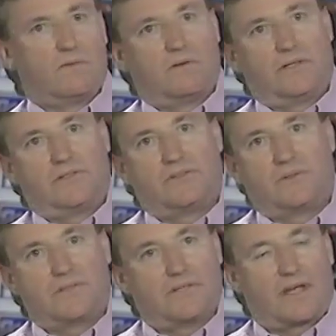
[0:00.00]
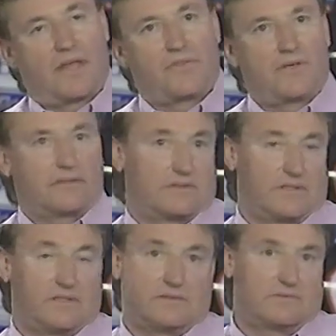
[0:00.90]
I think
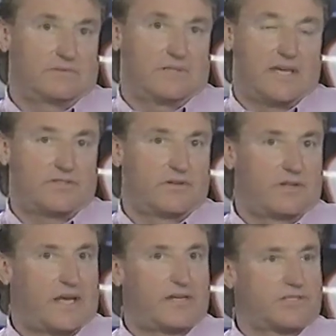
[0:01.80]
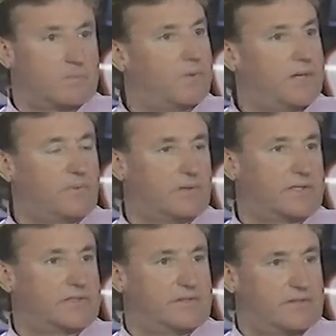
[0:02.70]
the answer to that is the people
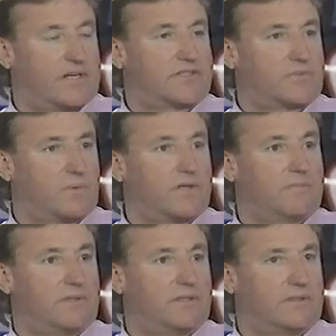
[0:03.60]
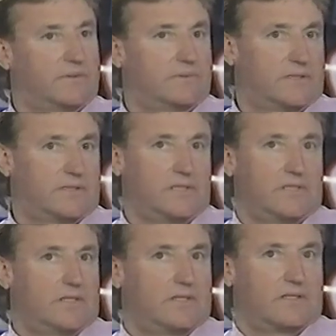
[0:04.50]
that's with me,
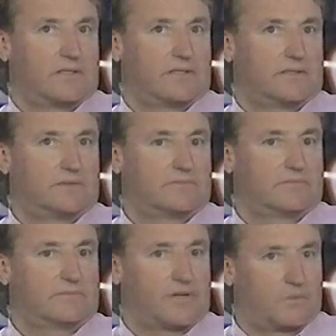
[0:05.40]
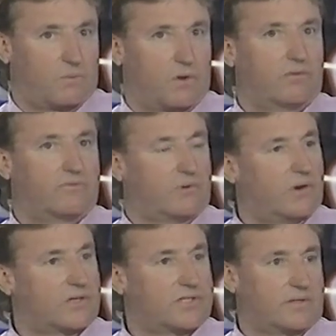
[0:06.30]
that work for
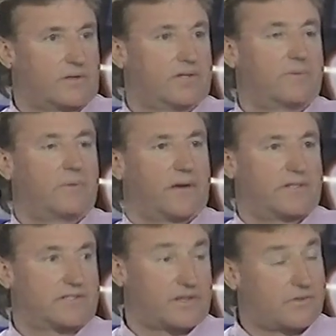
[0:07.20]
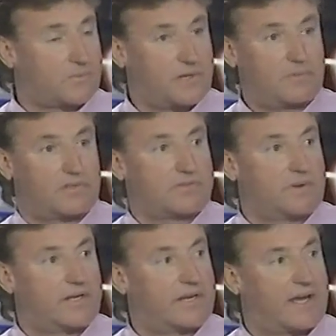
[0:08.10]
RCR Enterprises. They're the people that's
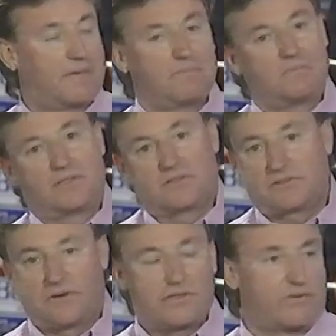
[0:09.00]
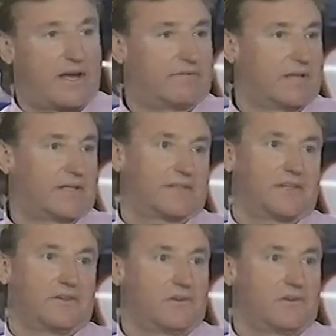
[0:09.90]
made it happen. A great driver like Dale